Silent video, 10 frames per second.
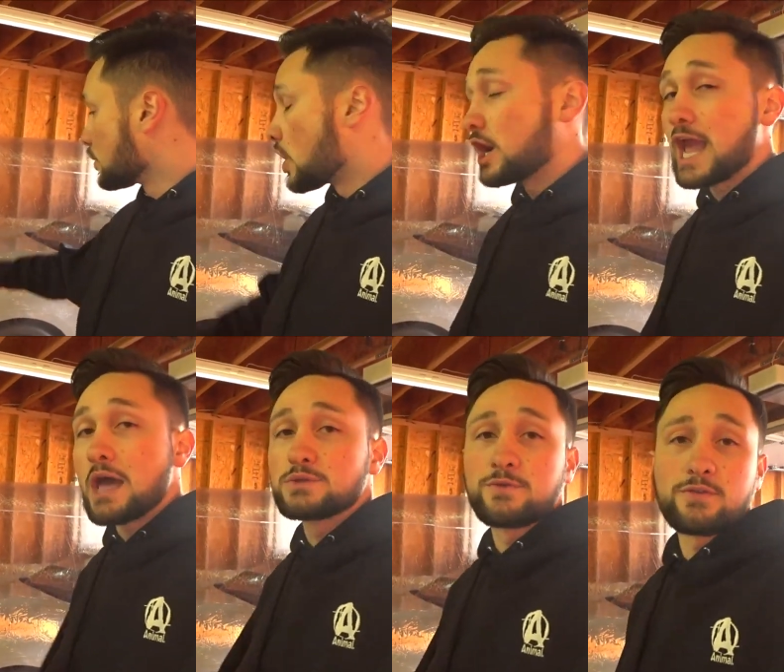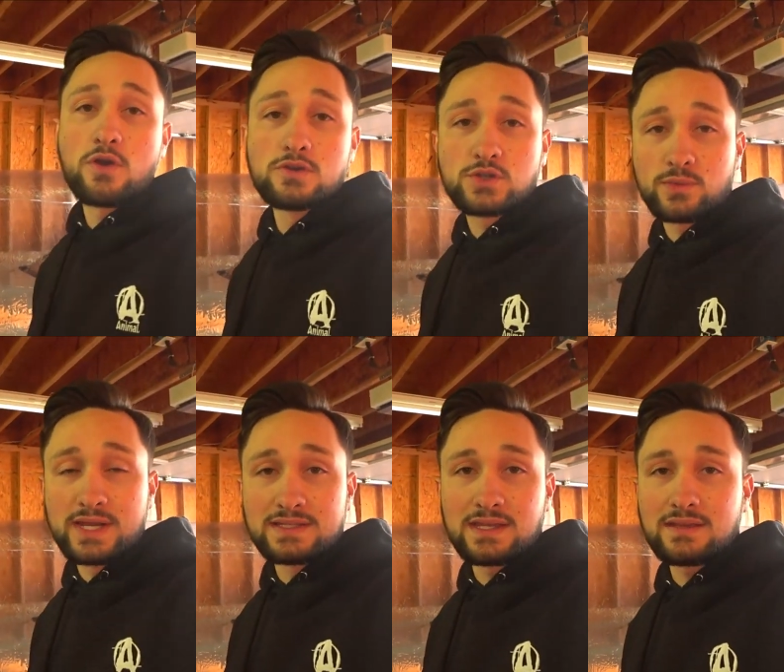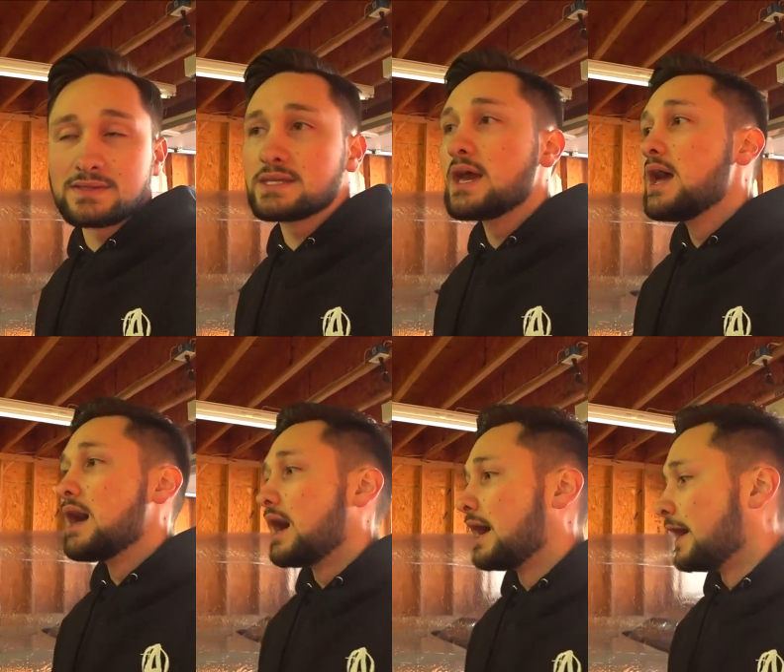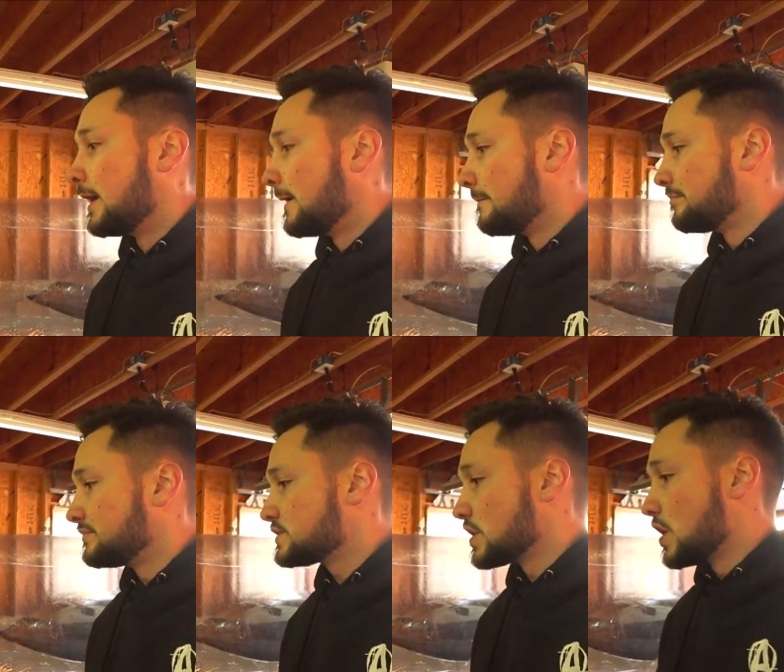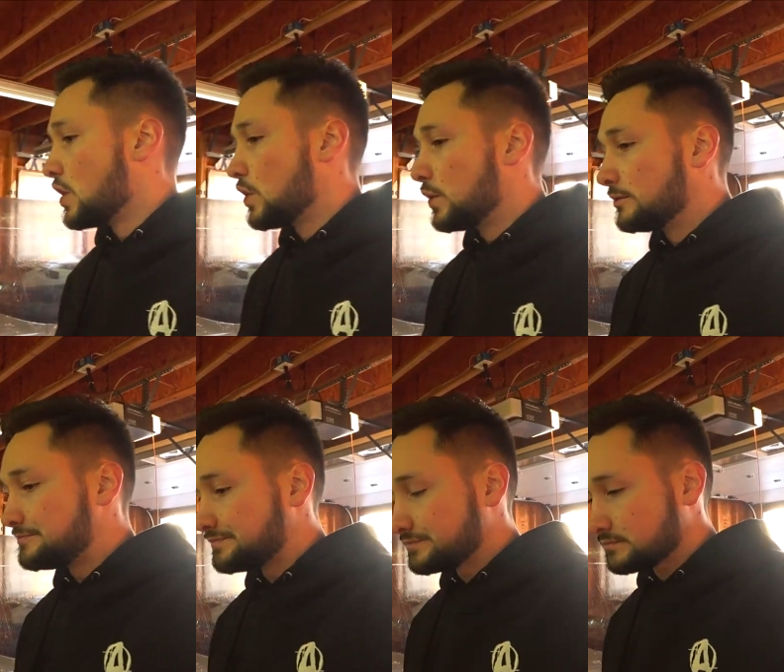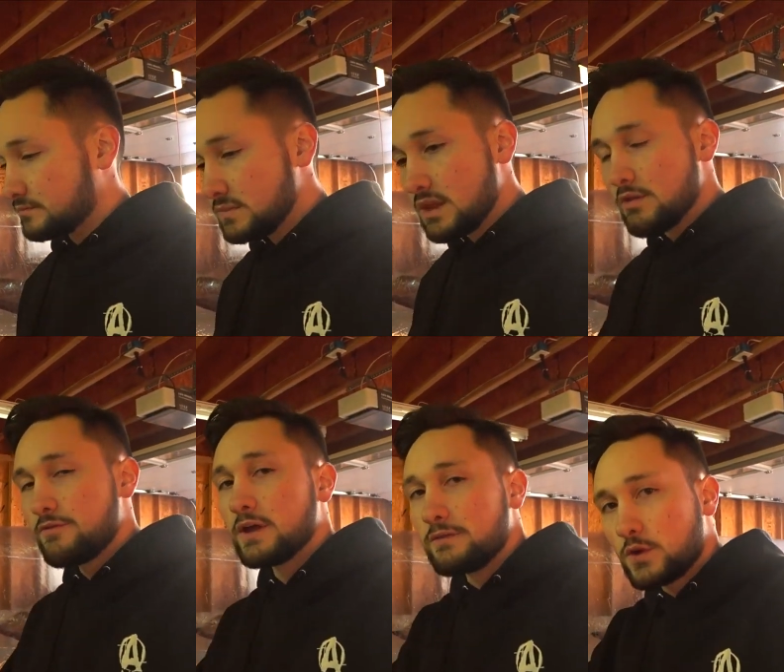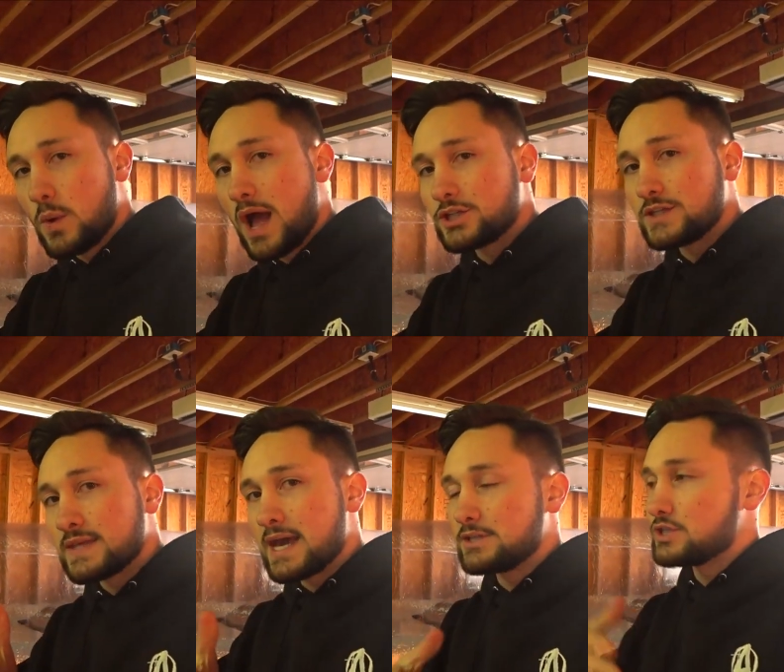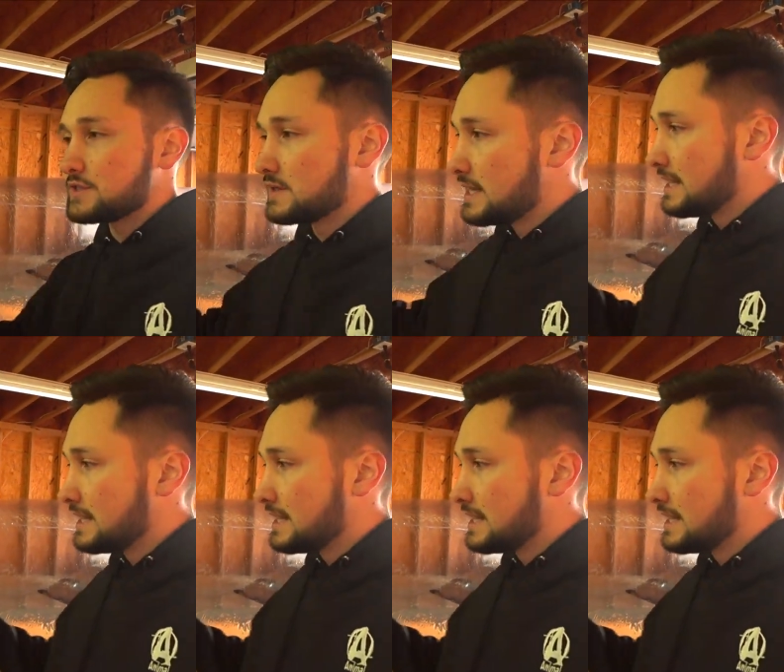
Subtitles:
car capsule for those reasons. So Phil, if you're watching that, just